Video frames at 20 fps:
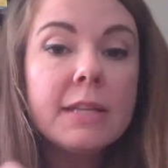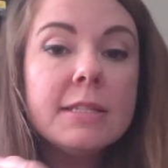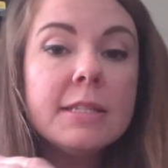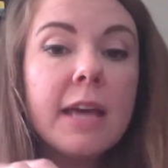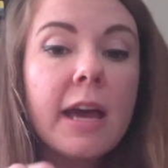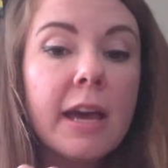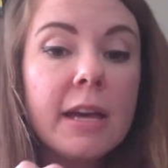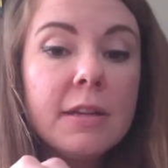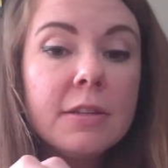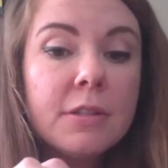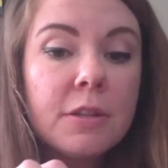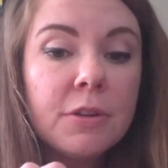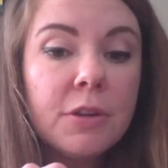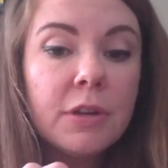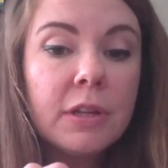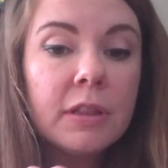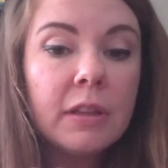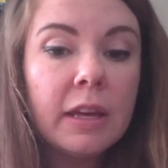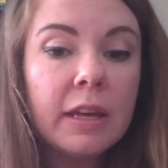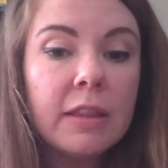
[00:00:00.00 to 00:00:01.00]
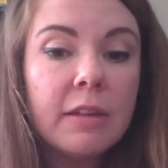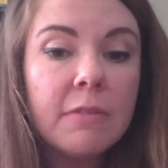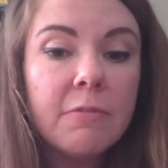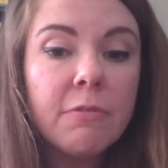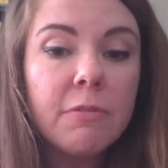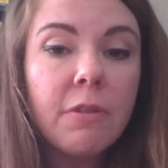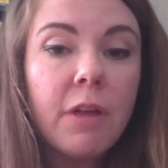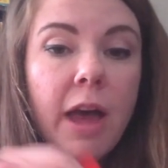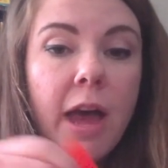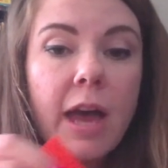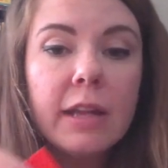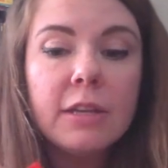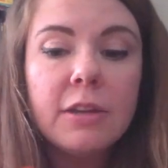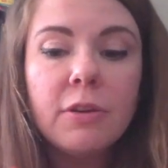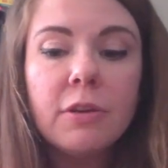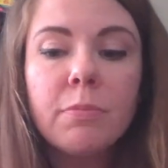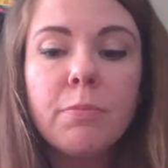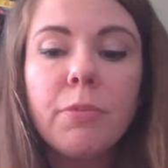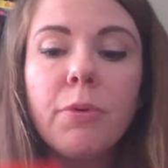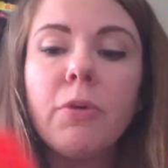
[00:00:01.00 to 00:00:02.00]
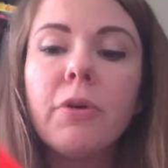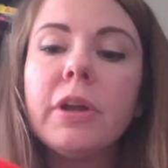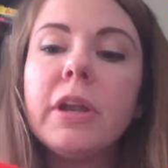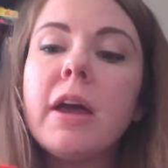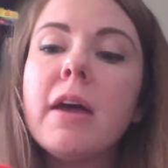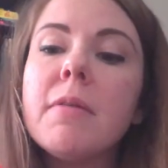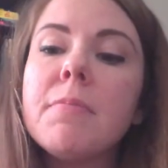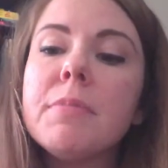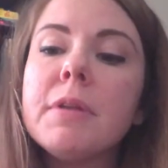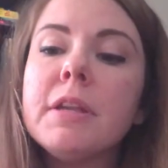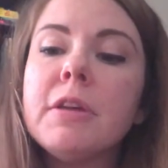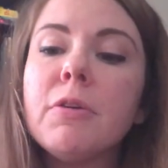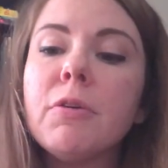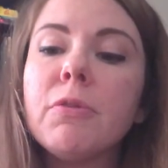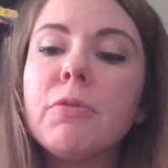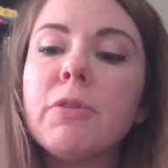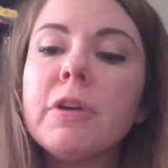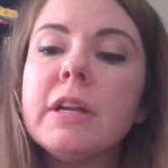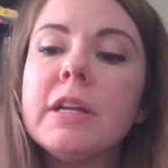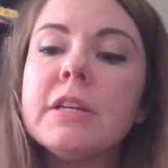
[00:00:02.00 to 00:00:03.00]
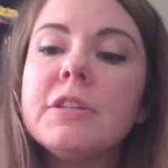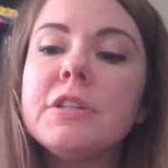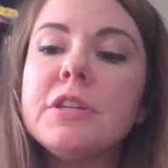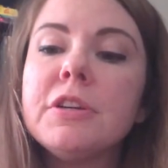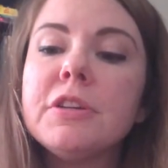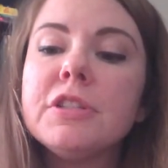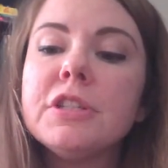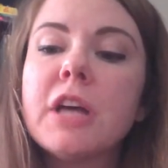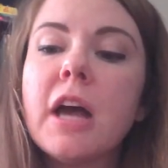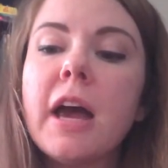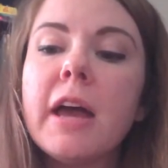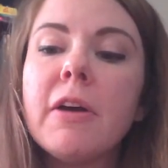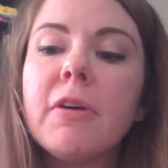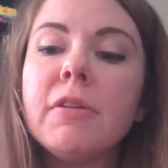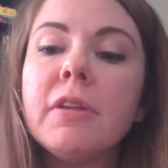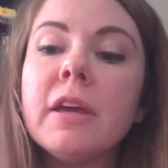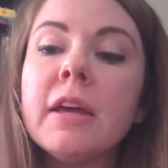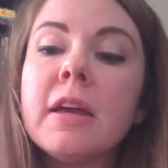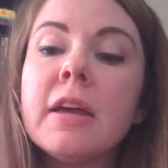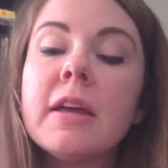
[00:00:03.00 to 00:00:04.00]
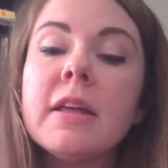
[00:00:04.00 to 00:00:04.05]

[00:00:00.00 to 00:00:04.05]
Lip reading: a deck, so you can lay them flat and you can pull it up and you'll read it to your child.